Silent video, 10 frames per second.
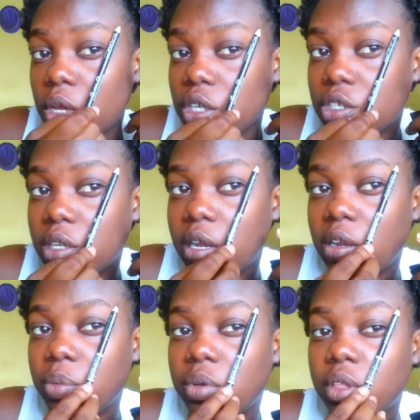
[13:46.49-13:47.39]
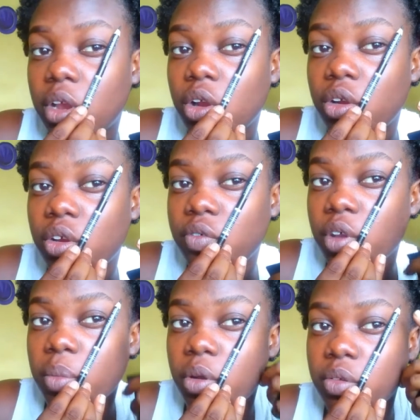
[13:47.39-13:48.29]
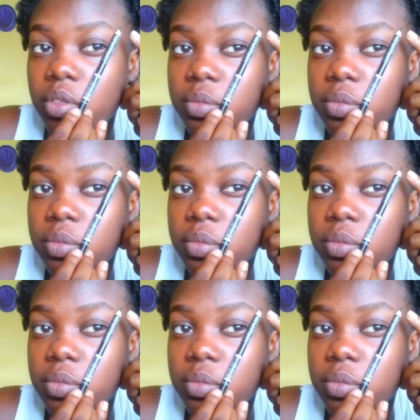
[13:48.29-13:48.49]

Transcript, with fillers: should line up with the corner of your mouth